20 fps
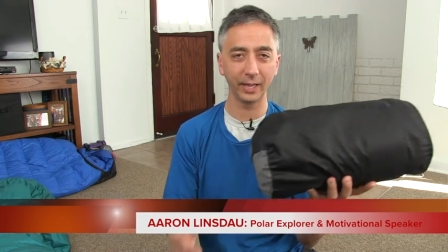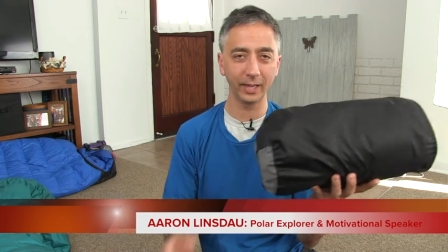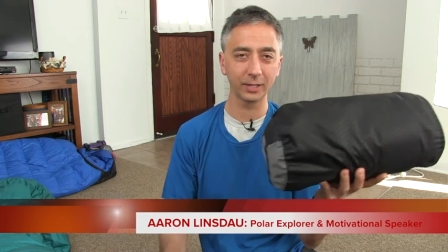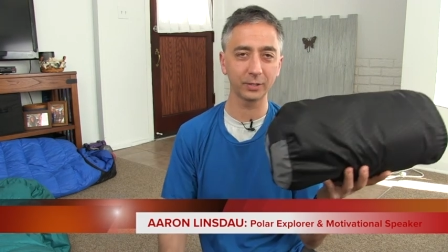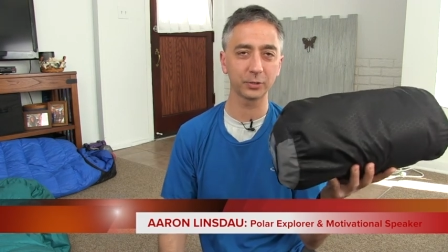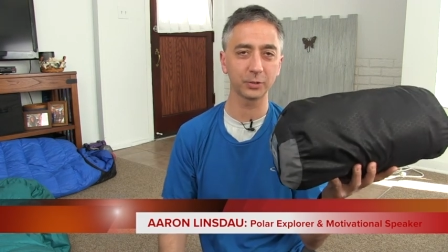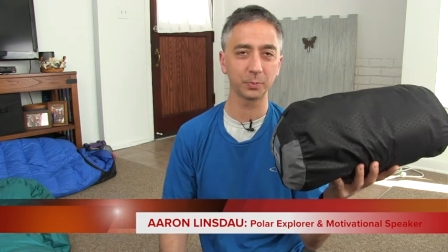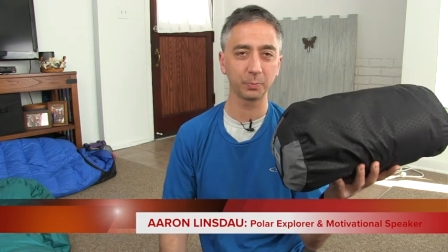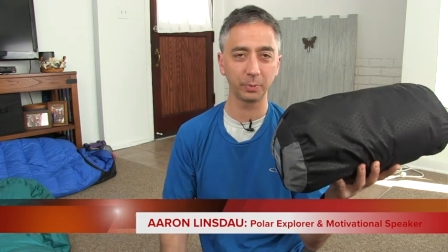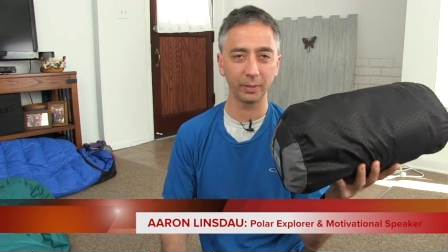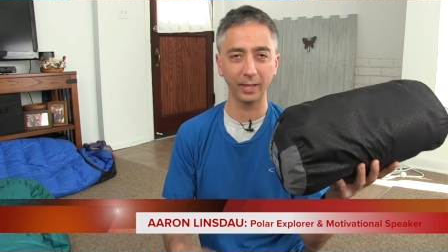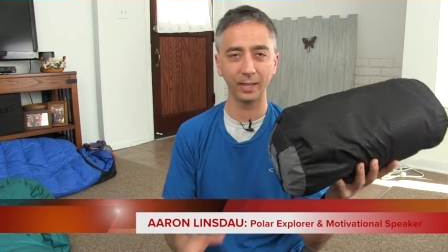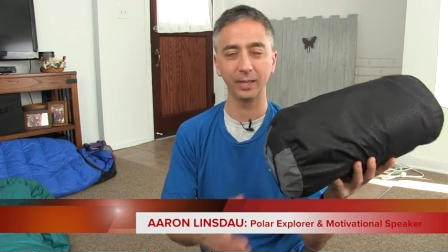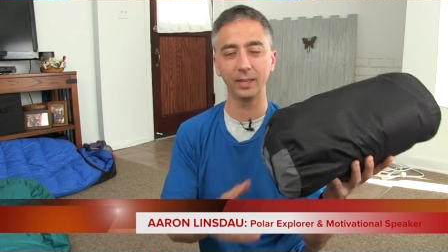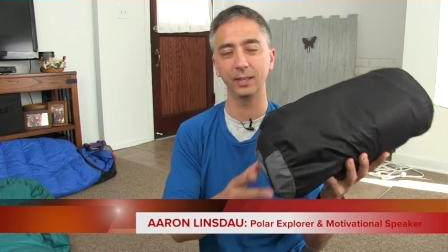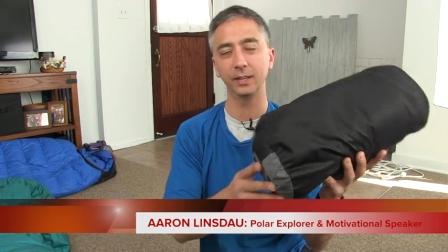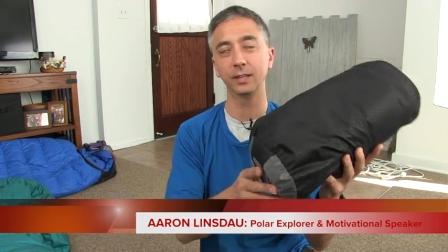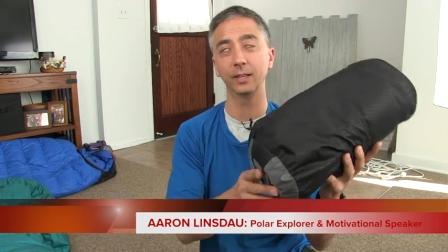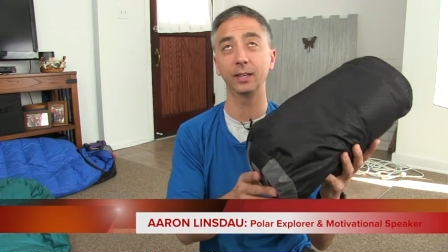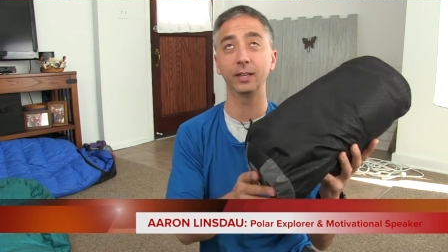
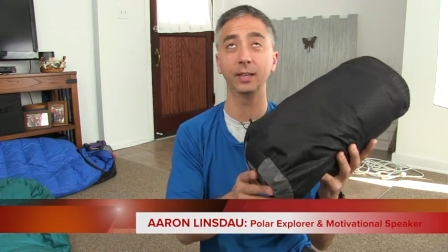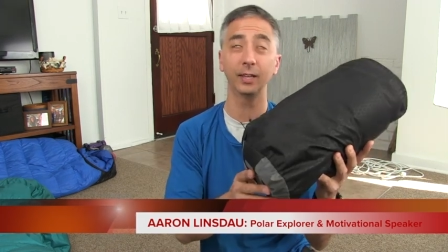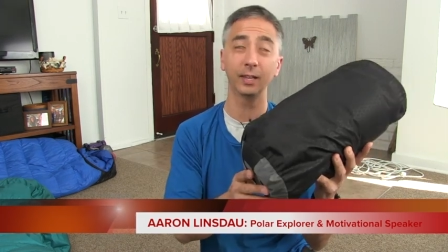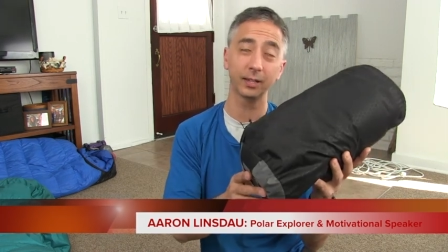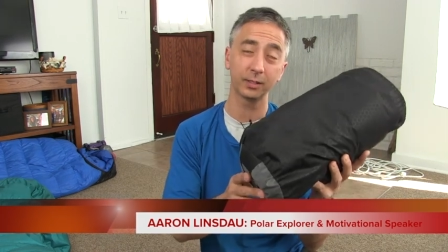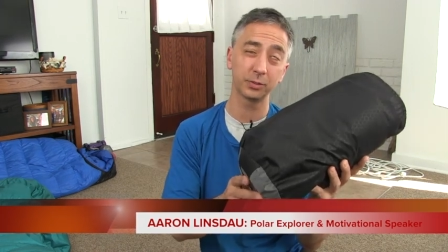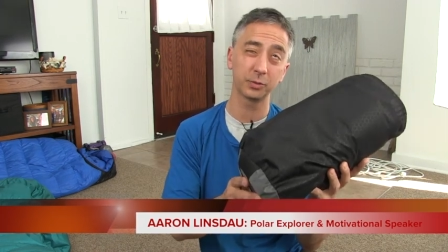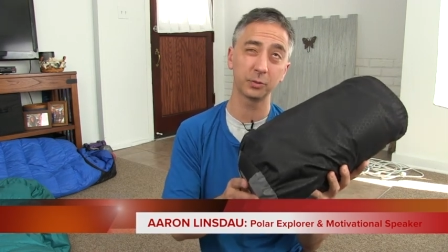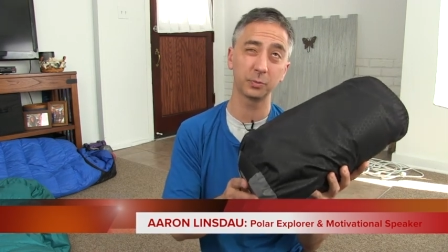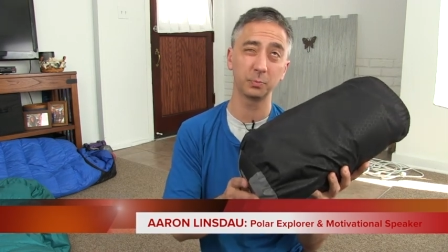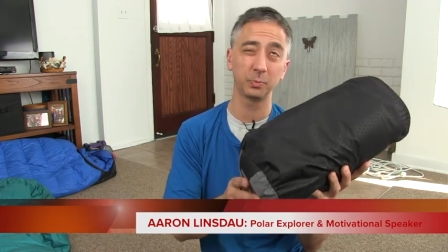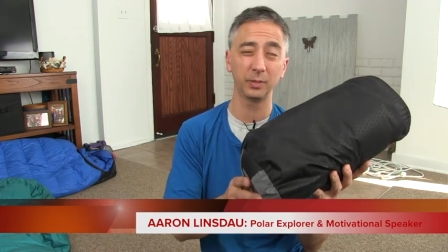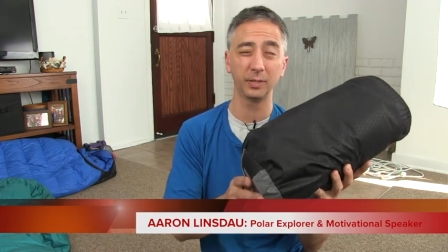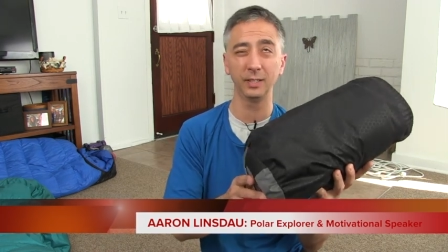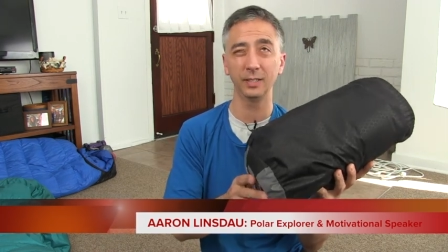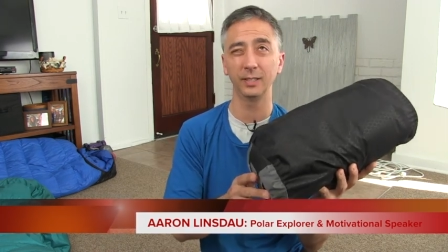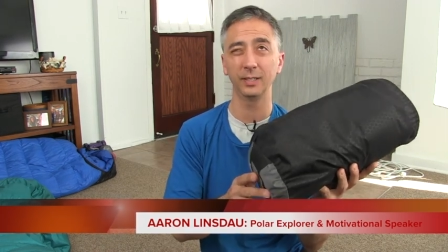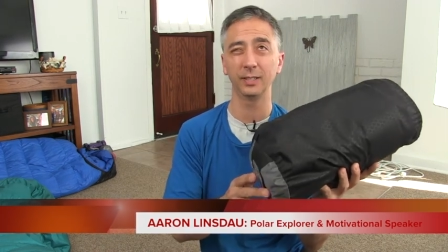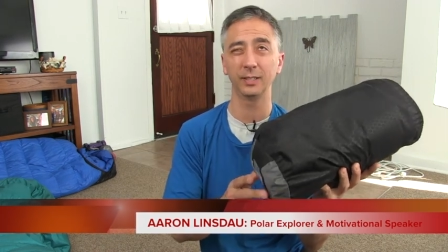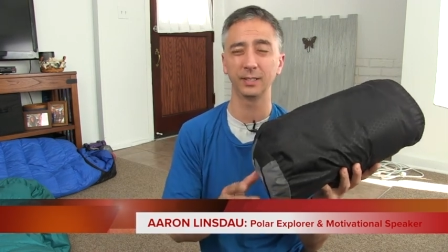Exped
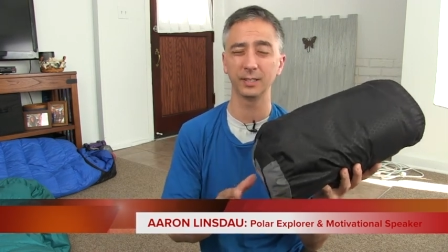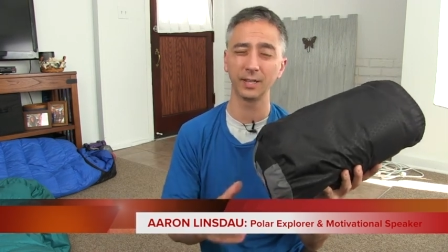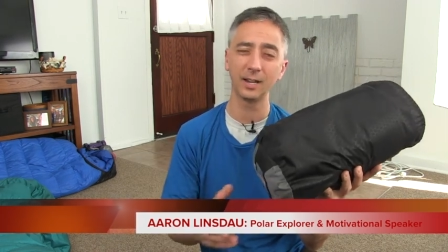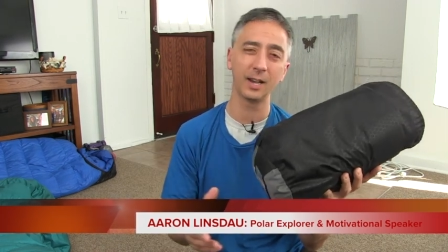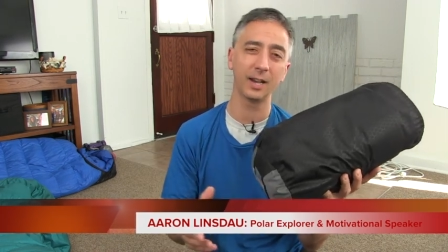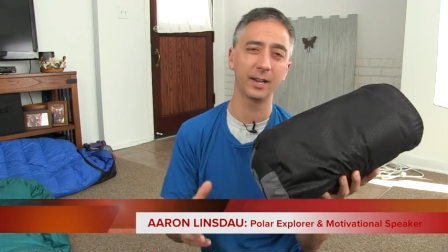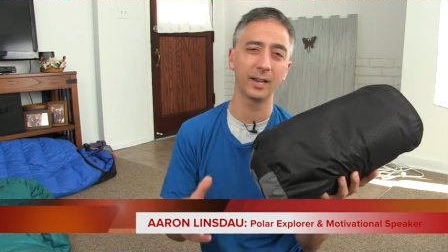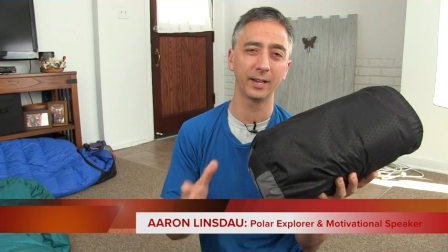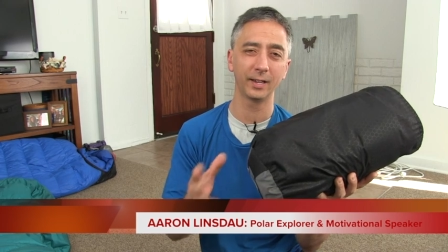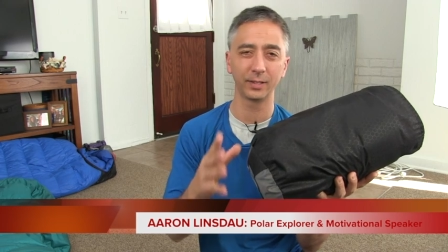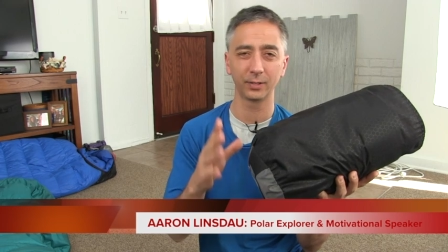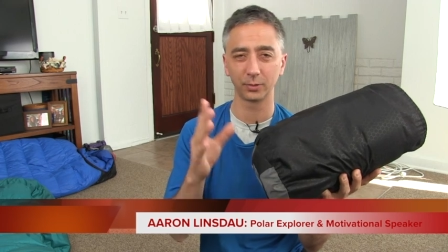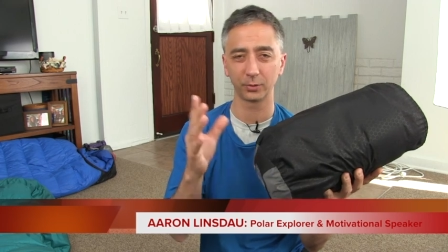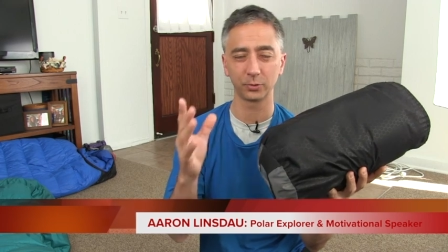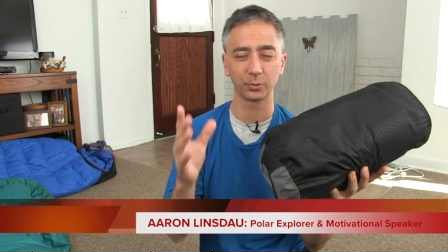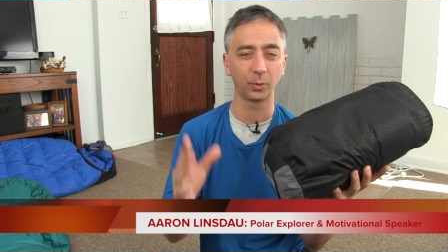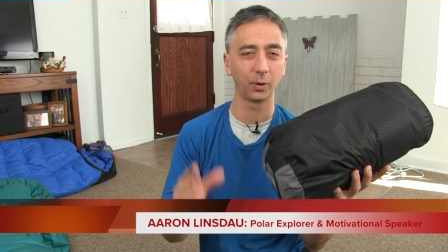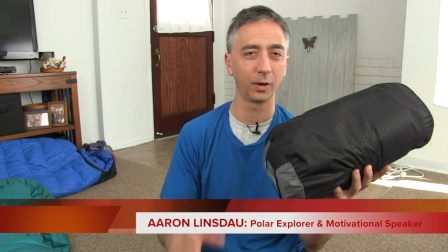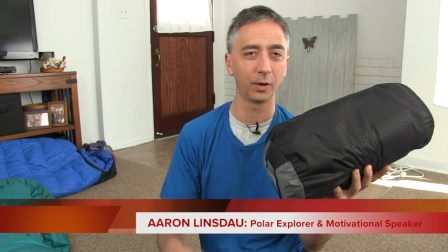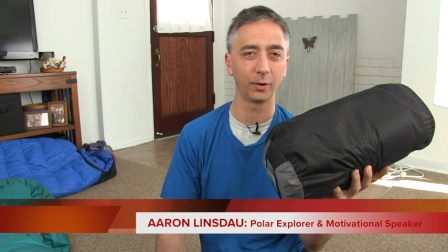XP9 or
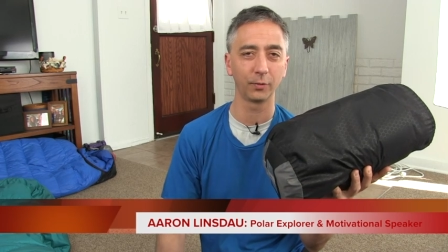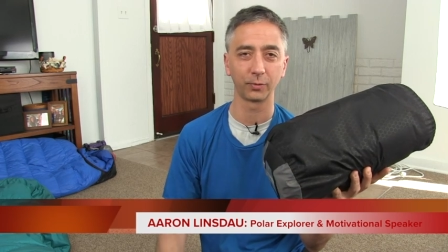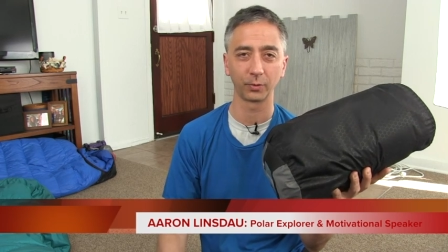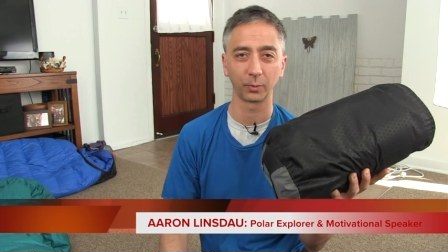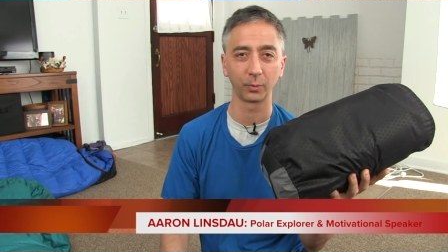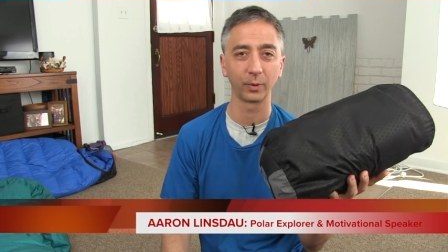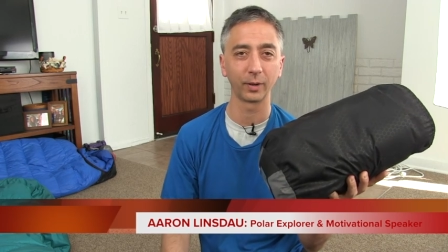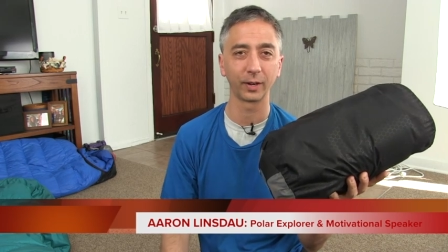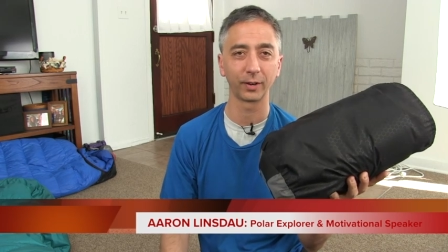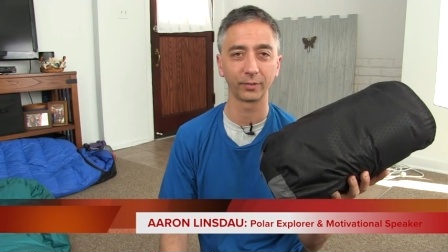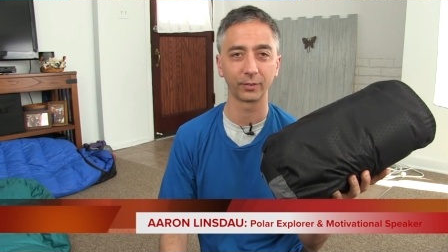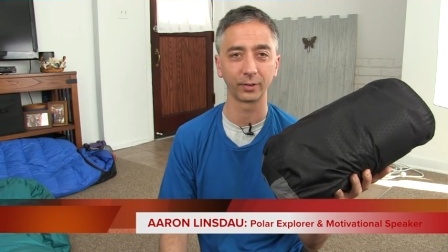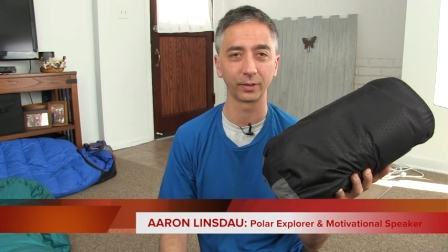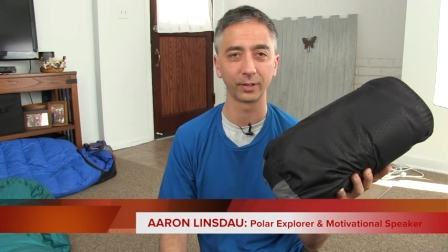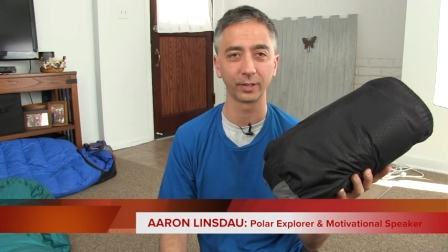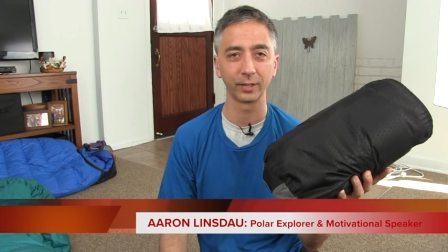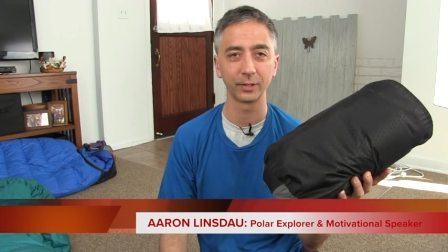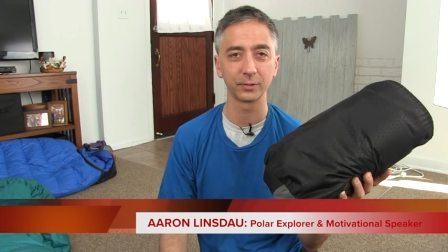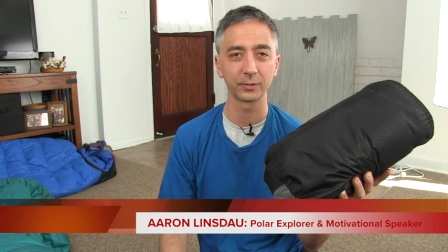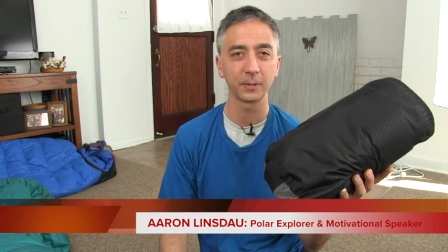12 or whatever
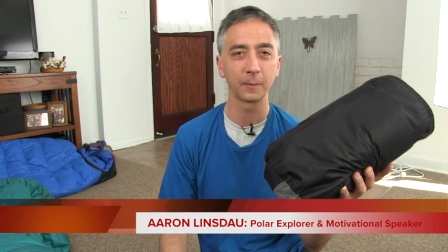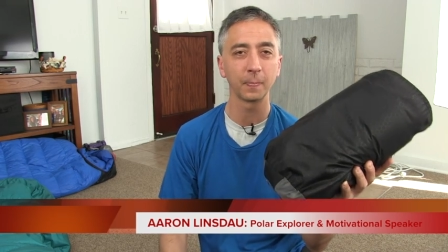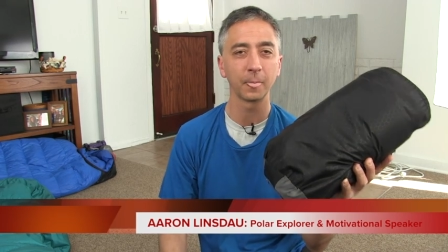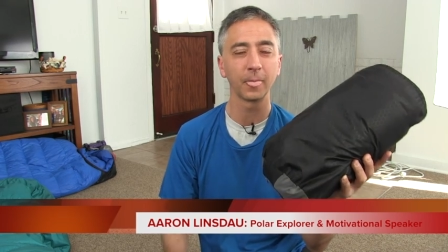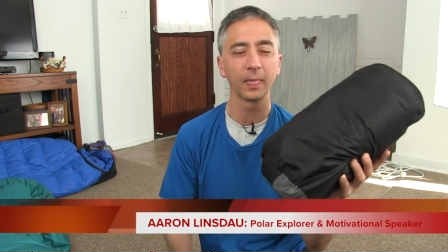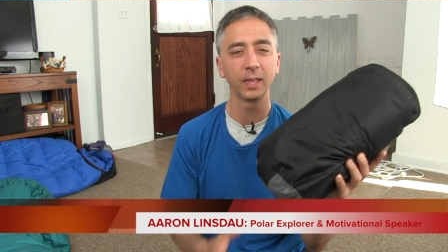it is.